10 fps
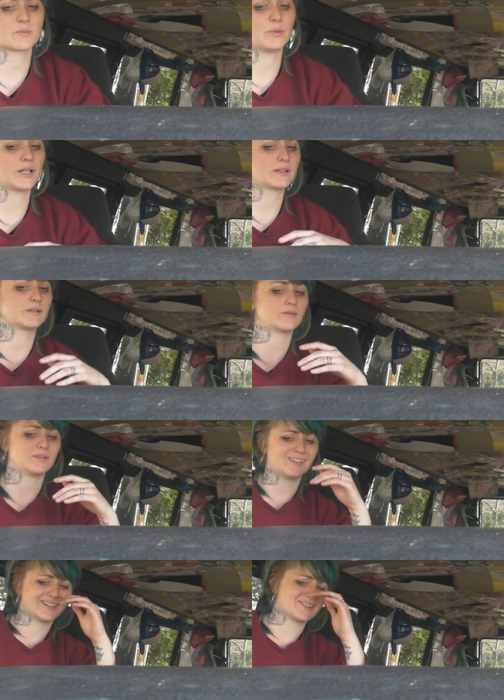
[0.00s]
But
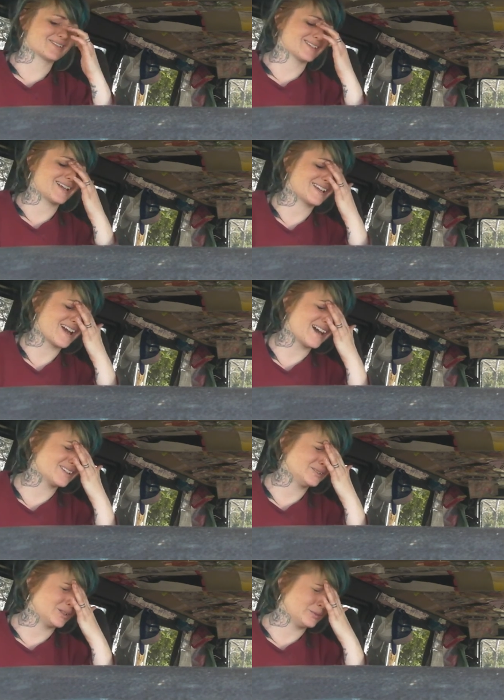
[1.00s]
there's like I
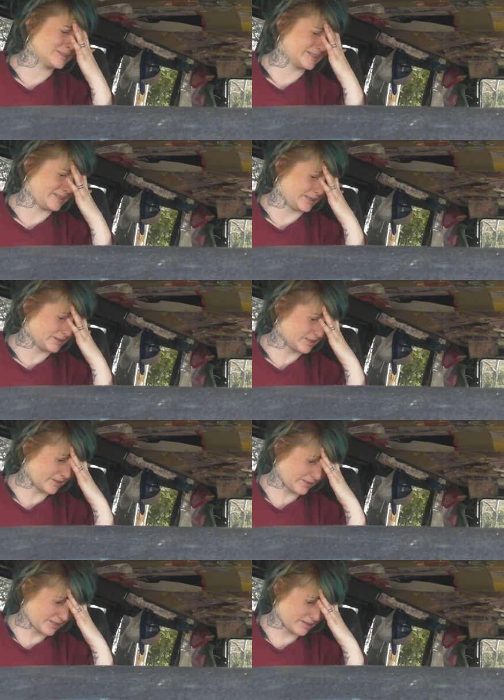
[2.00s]
don't know what the deal
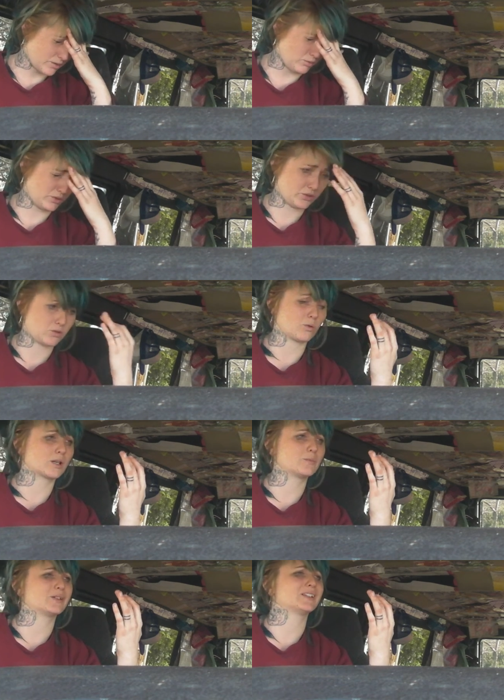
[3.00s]
is with this whole
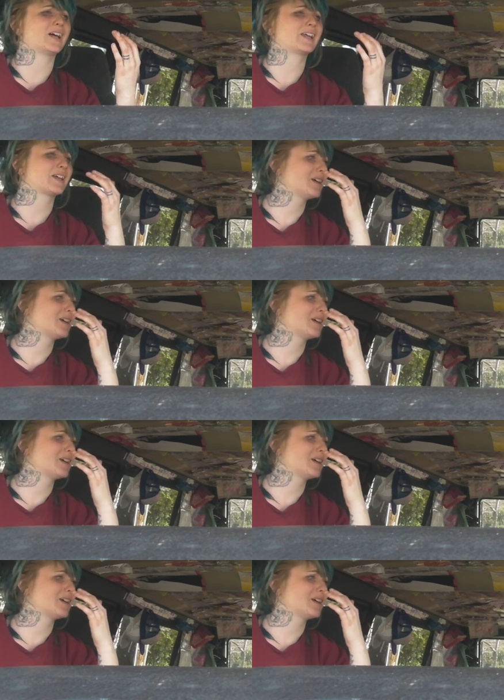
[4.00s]
story, but like